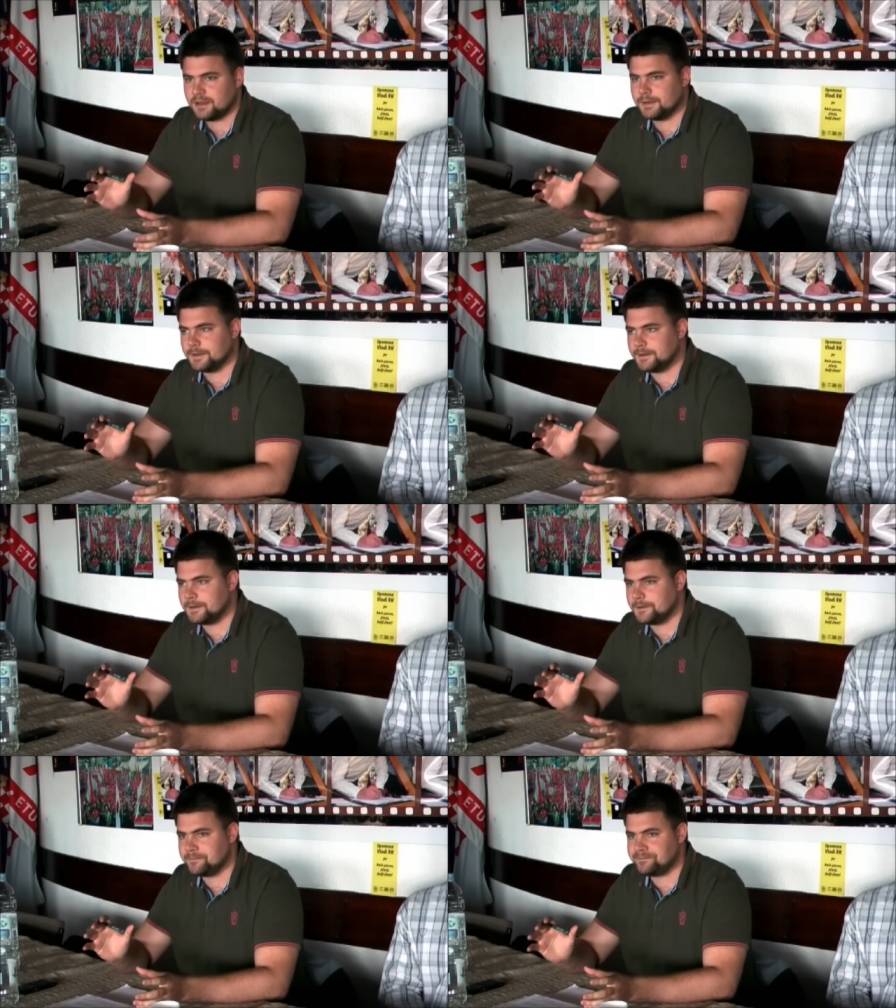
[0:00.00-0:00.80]

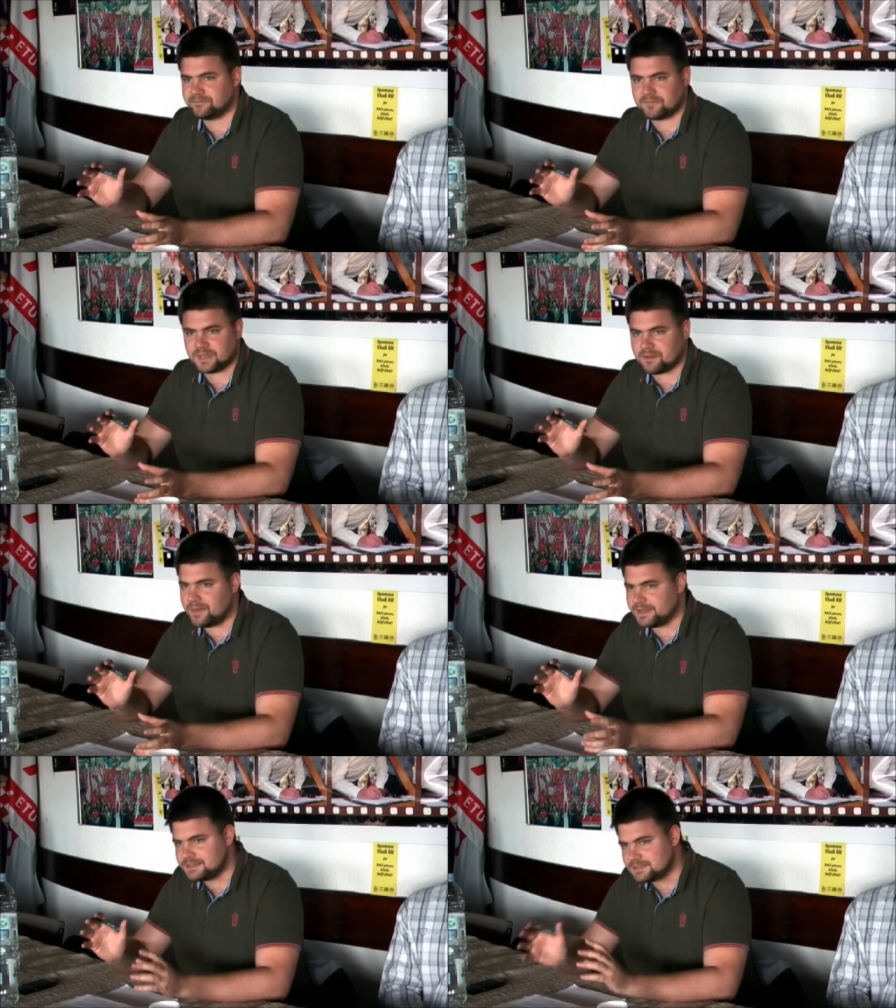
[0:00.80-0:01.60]
uh, um,
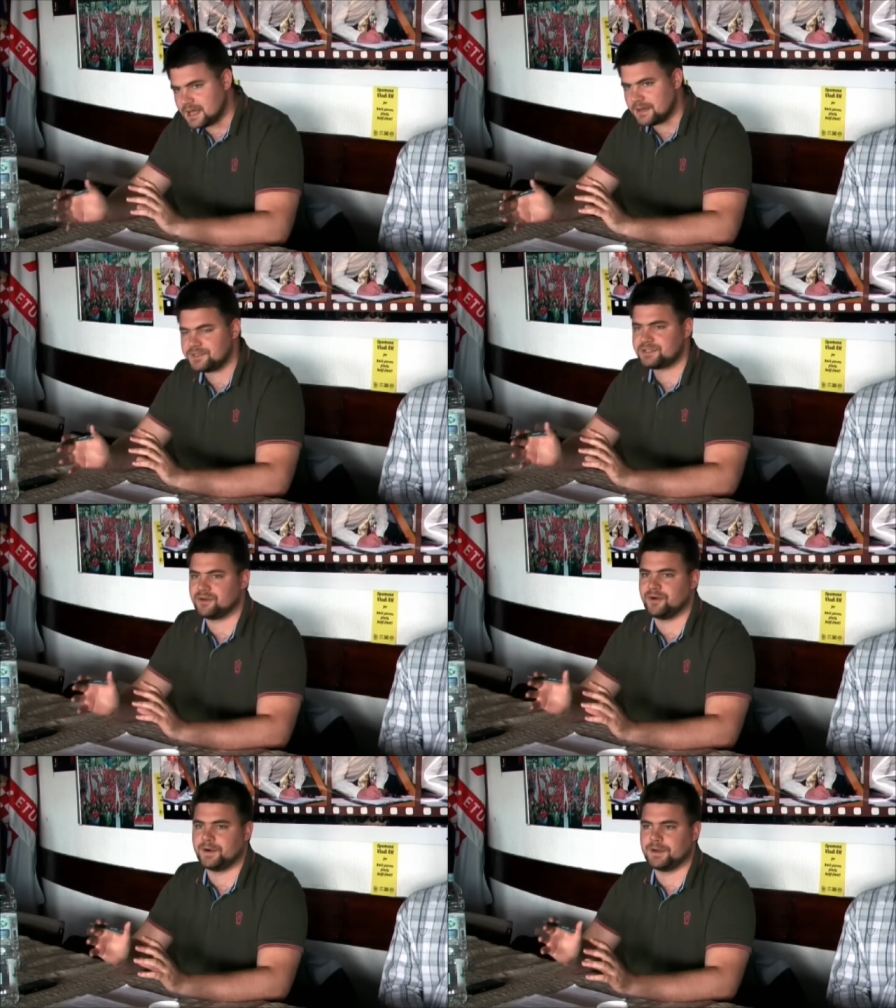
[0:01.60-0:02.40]
by the slums
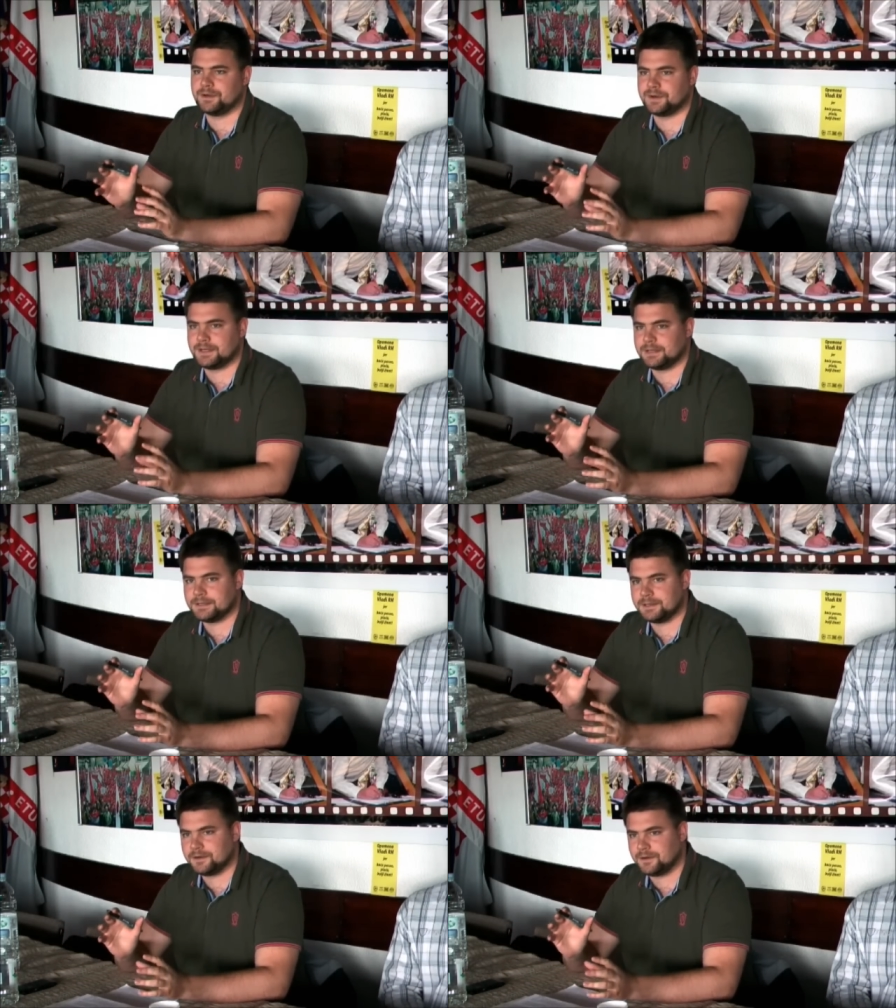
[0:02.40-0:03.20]
or, or, uh,
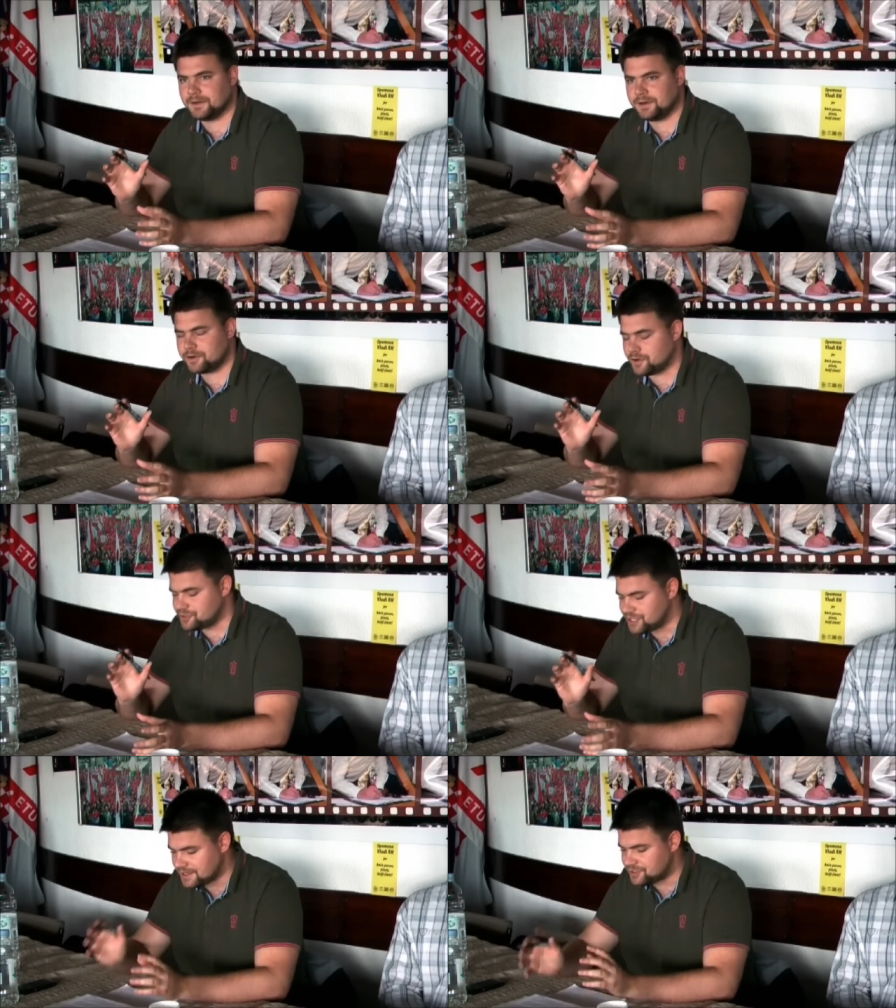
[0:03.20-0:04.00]
uh, or, or
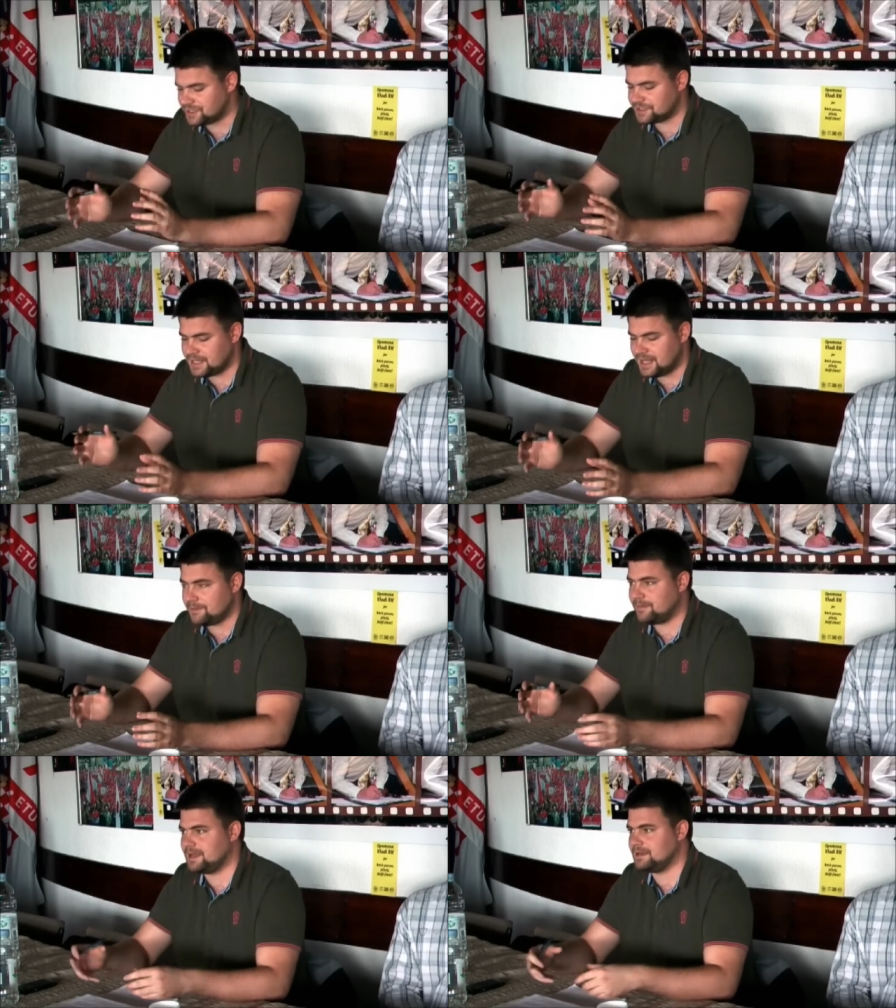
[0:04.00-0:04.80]
conjunctures,
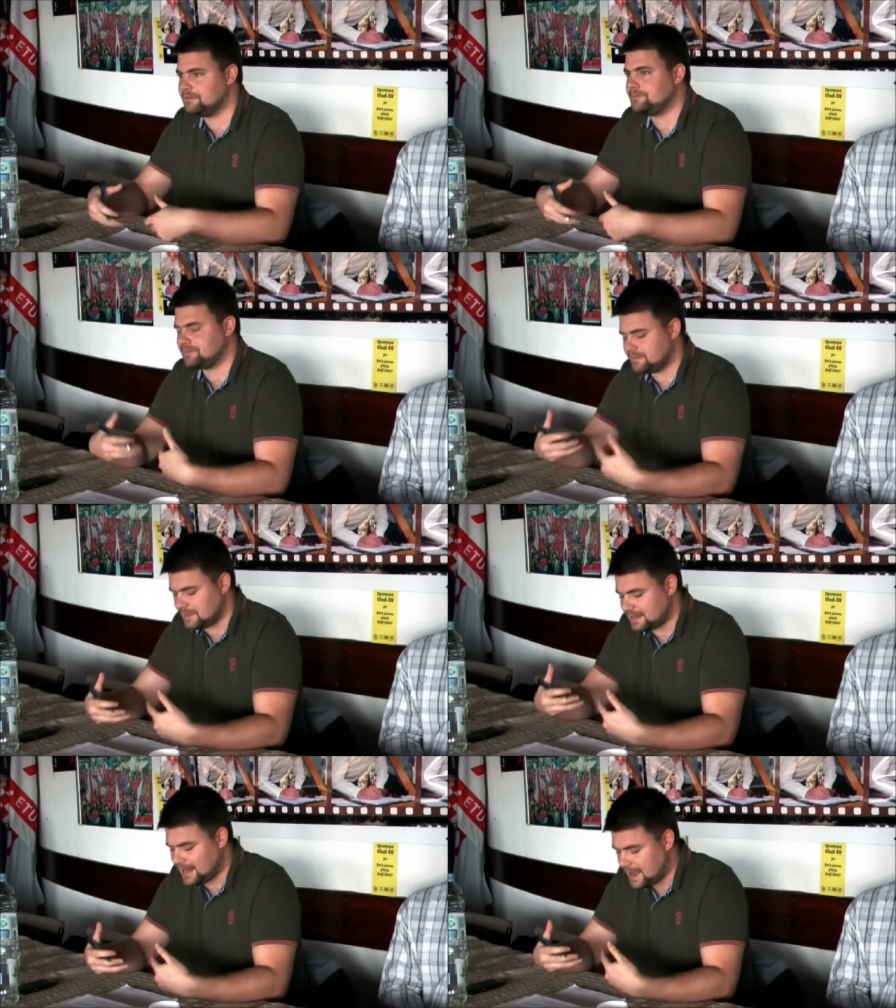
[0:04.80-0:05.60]
by
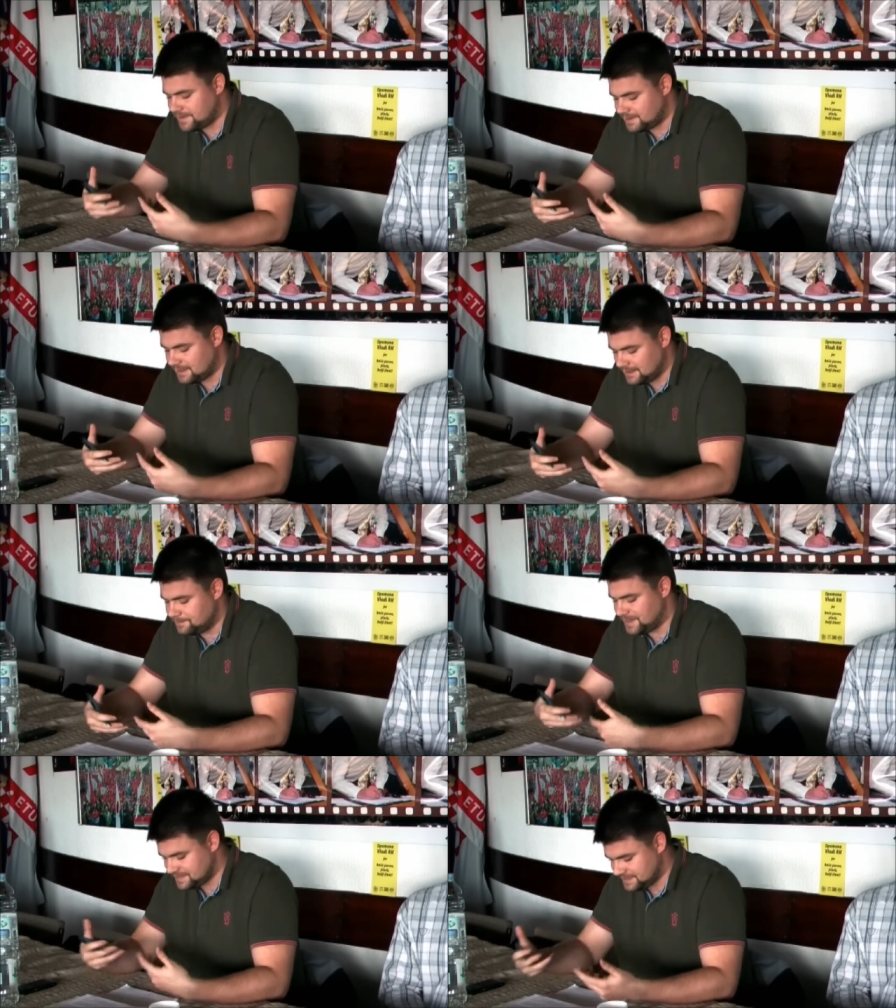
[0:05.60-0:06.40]
capital
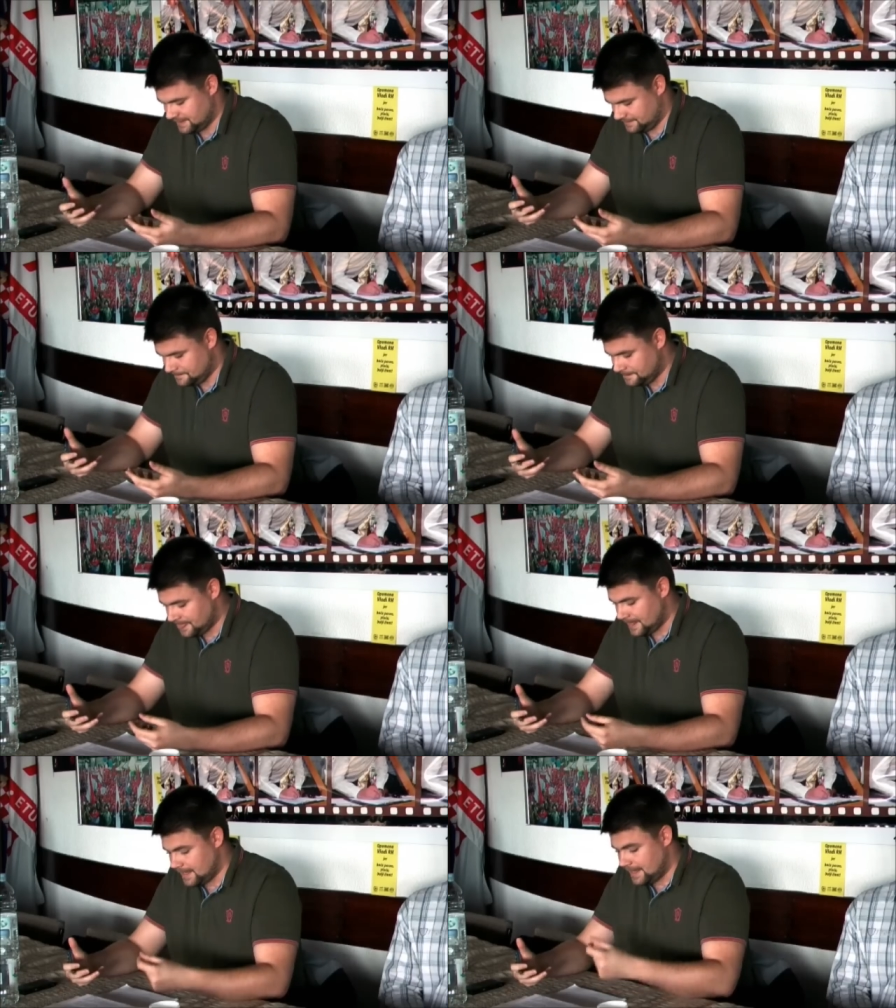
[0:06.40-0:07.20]
per se.
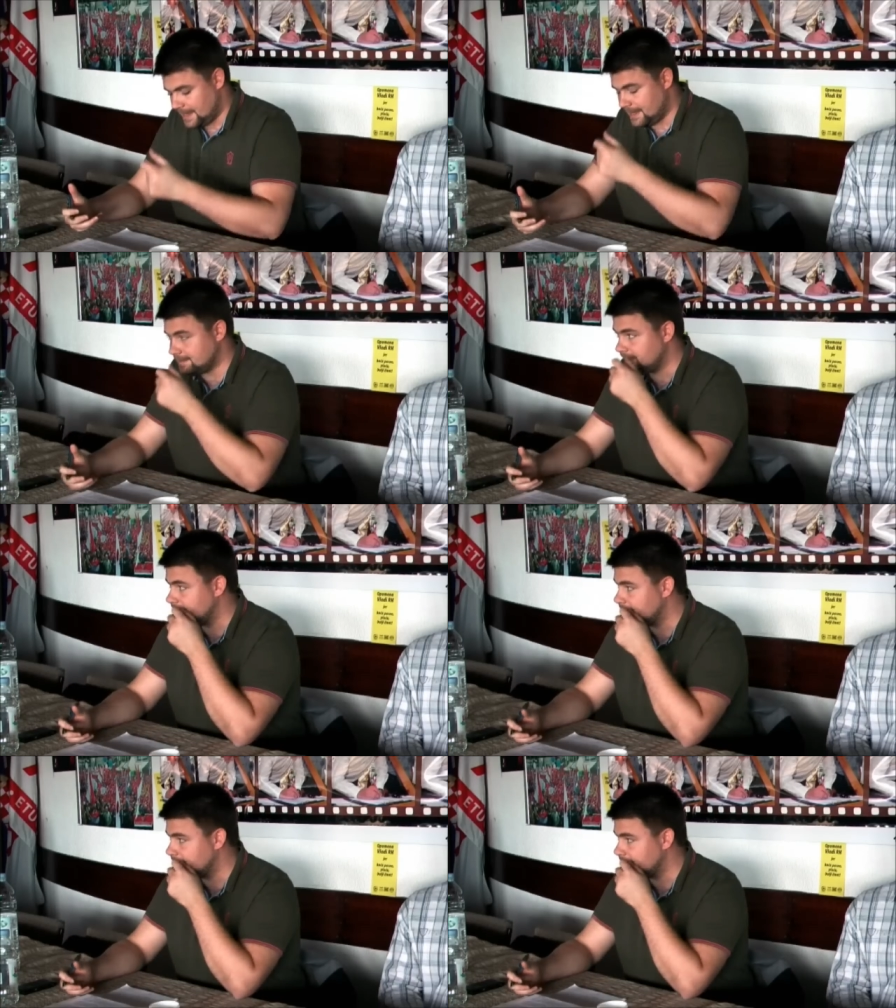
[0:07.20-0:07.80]
And